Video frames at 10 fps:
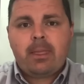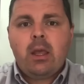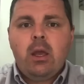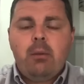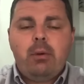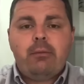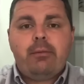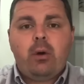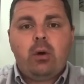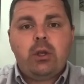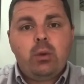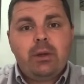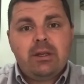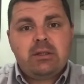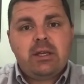But for Unit
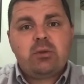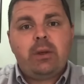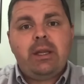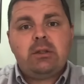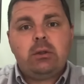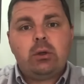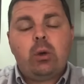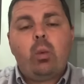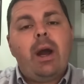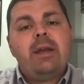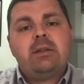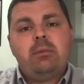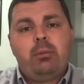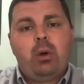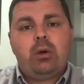6 we need to look at why it's
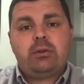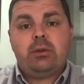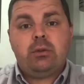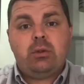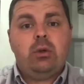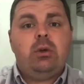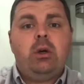important to